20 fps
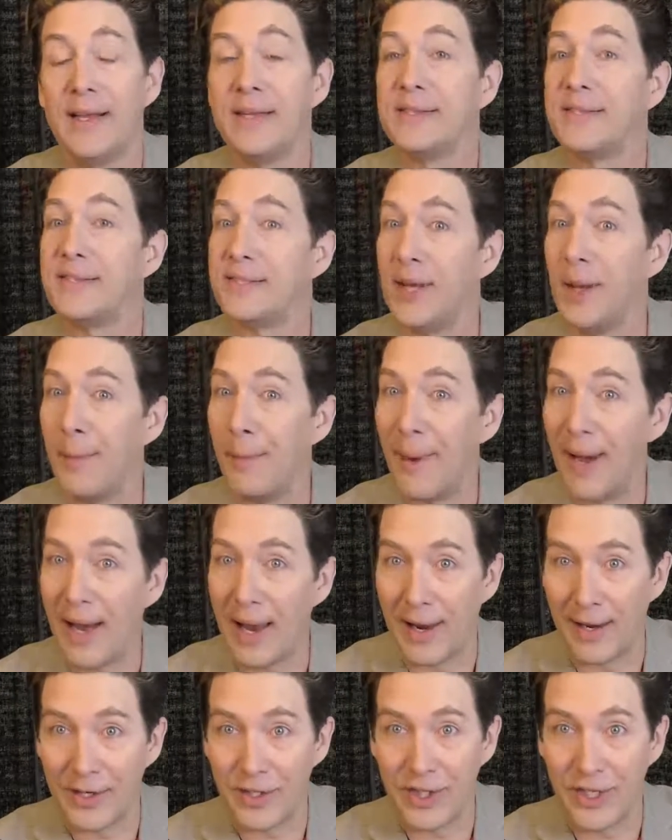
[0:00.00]

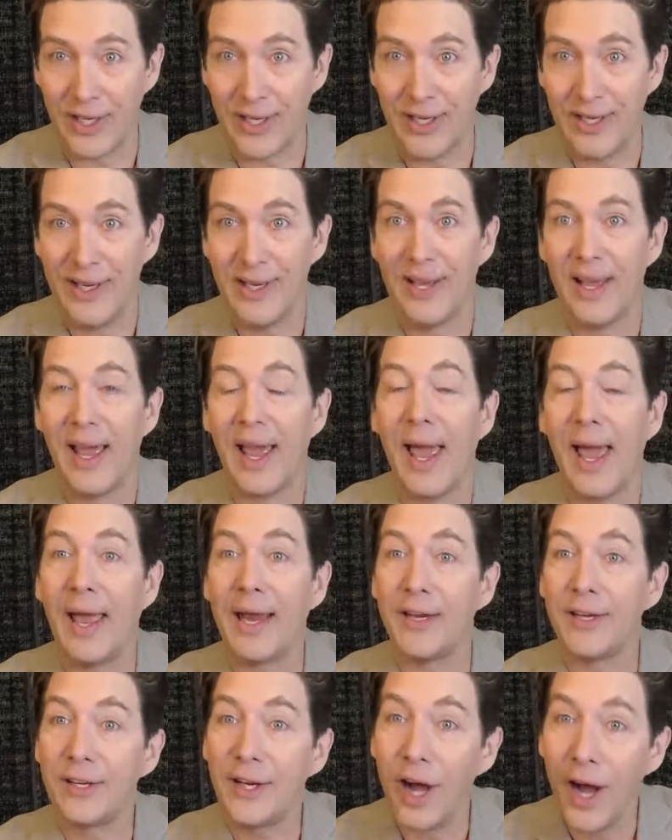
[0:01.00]
Symbology
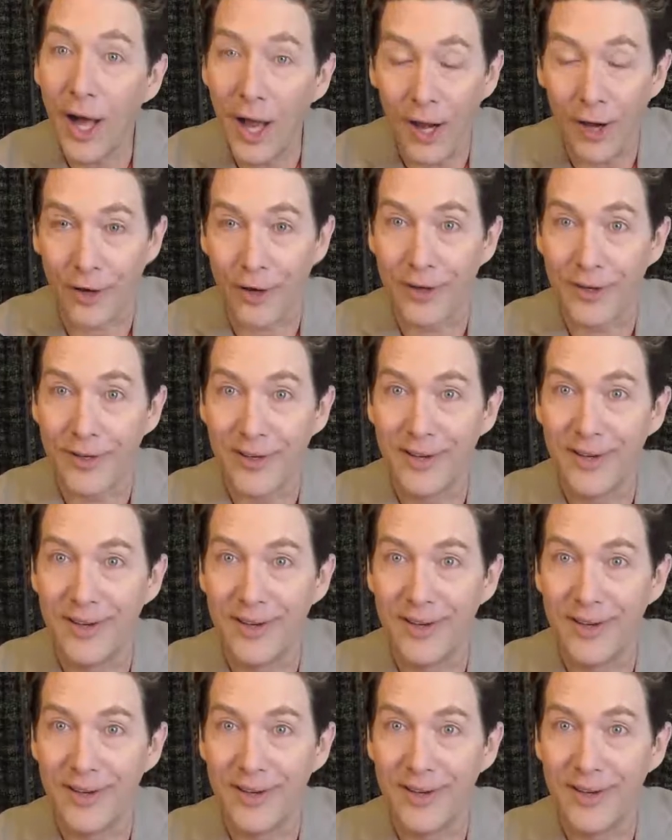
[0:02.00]
and color.